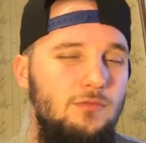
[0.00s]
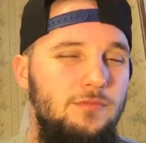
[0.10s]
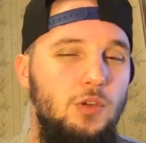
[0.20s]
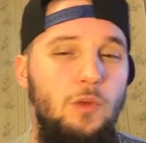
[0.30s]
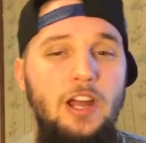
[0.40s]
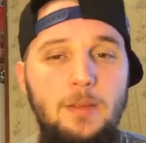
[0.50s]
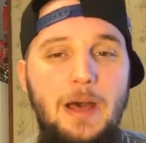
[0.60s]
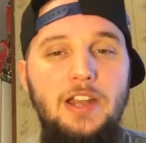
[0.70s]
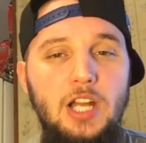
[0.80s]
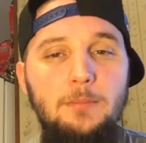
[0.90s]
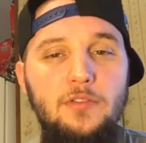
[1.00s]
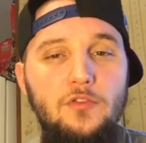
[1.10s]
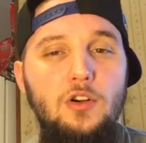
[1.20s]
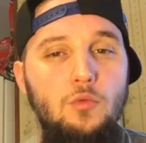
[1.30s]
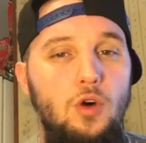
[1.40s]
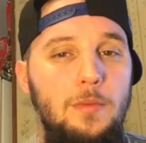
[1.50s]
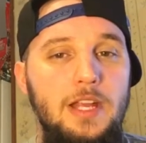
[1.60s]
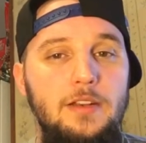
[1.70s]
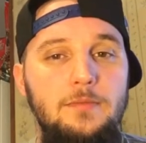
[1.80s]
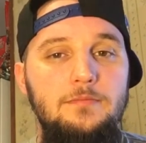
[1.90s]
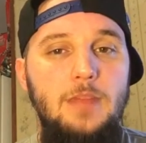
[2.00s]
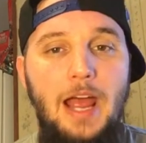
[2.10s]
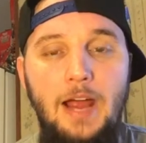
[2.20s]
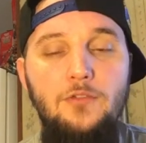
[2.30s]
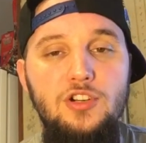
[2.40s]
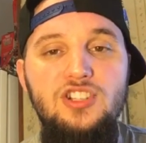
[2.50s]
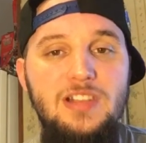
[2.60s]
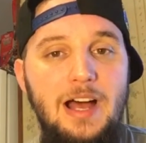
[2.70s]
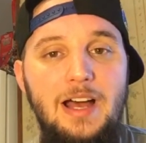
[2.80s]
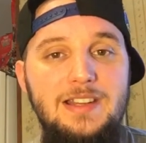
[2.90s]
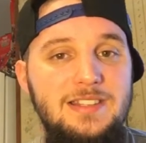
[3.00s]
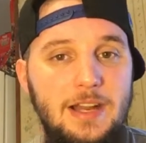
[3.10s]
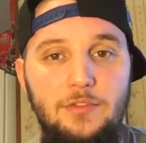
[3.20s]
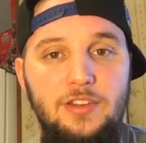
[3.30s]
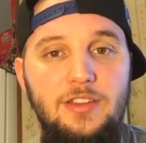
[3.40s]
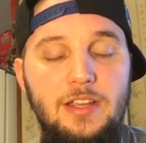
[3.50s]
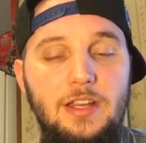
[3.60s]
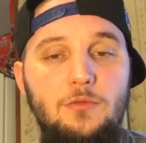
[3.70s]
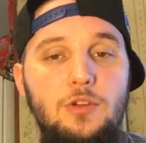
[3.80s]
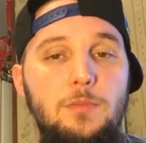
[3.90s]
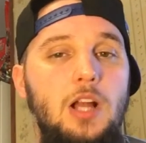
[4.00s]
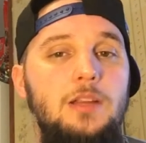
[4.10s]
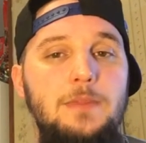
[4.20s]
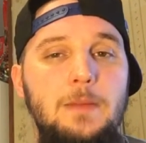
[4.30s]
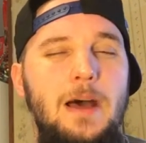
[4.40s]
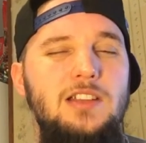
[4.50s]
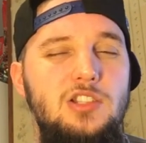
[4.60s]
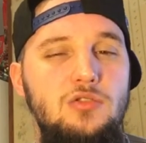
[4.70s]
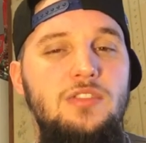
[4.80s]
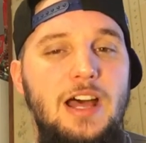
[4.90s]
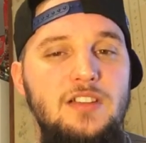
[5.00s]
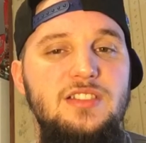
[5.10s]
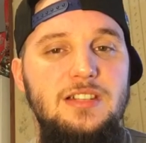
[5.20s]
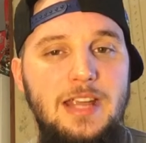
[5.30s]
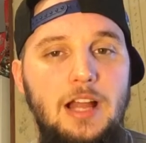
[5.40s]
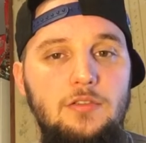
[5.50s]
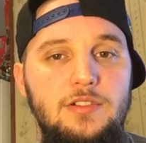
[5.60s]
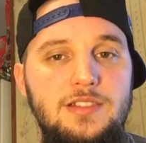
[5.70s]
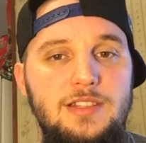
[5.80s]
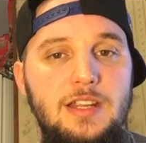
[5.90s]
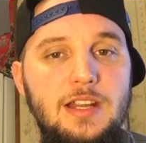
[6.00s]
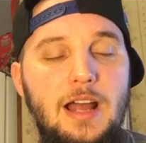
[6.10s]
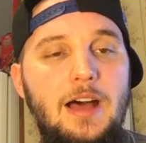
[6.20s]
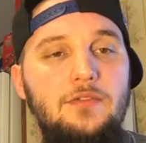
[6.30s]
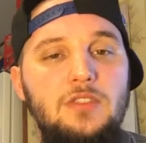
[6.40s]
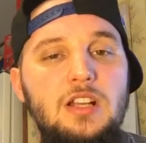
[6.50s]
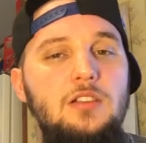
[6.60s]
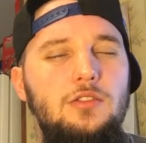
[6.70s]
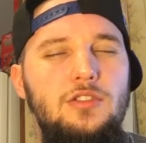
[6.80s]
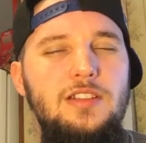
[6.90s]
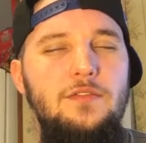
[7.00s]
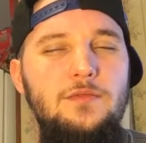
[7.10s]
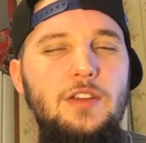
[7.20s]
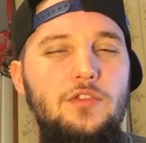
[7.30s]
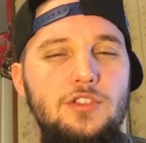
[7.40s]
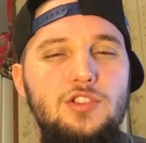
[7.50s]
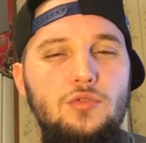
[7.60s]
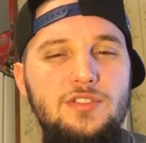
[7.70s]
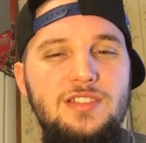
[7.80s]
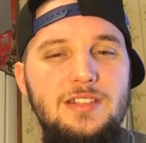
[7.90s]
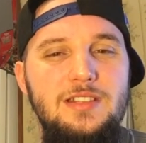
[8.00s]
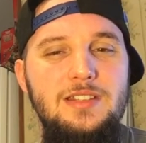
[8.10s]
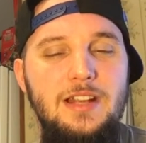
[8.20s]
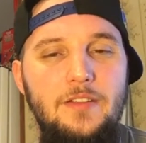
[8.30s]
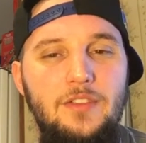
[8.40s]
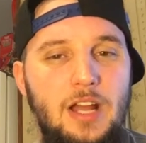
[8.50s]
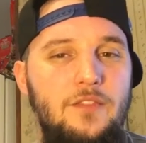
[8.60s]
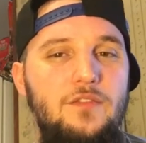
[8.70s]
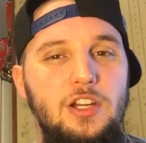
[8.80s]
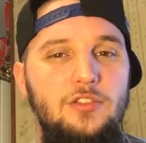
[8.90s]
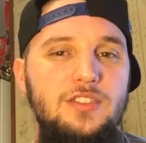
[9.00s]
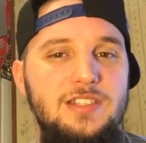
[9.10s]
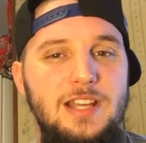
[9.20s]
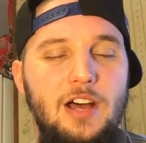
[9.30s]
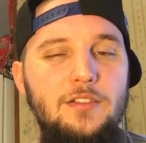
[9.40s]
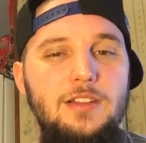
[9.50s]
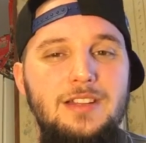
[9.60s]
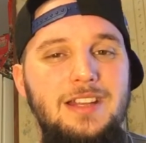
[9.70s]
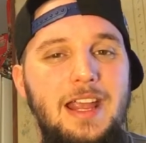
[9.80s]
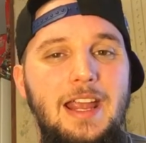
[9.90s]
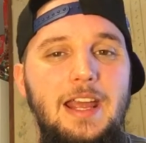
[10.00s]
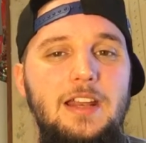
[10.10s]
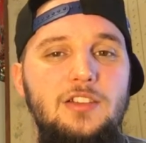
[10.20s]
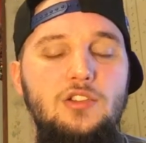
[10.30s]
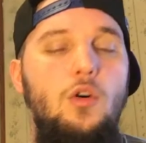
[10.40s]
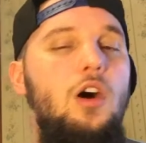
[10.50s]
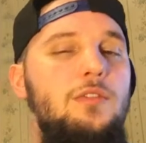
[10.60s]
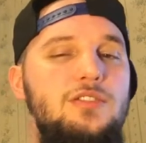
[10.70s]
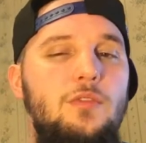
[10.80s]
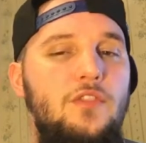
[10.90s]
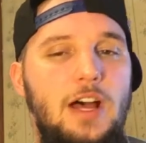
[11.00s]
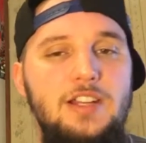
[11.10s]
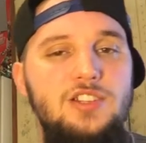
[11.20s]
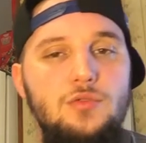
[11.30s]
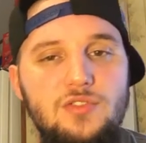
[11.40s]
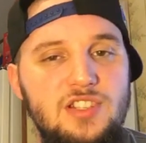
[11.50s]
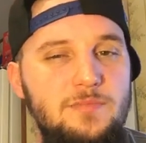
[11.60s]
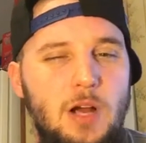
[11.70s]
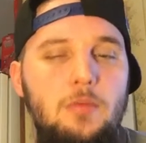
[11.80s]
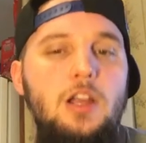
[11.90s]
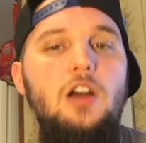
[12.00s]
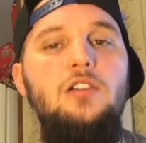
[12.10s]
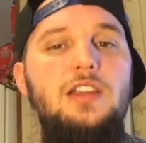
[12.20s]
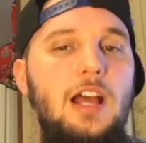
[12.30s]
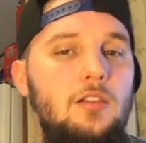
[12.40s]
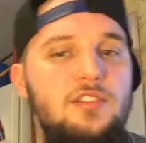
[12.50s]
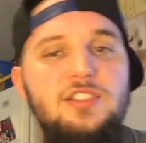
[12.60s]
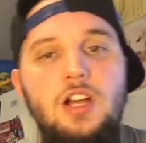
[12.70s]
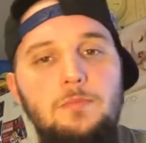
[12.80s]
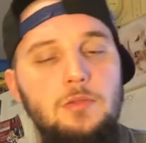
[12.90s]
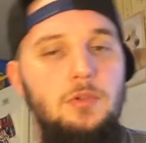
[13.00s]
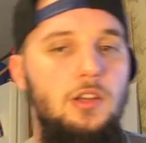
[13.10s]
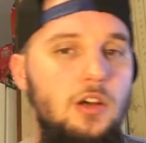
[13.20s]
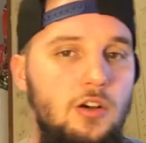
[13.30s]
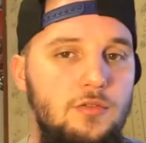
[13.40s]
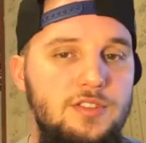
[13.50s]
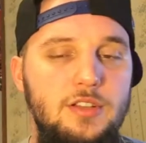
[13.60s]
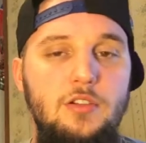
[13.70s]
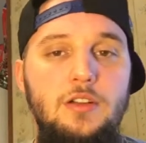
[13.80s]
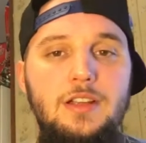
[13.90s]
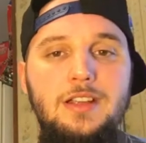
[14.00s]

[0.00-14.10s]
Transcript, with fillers: the roundabout number for a woman average size and everything would probably be about 2,000 calories. And I've looked at different sources and I've kind of figured this out. And you always will find a source that's probably 100 calories up or below. So,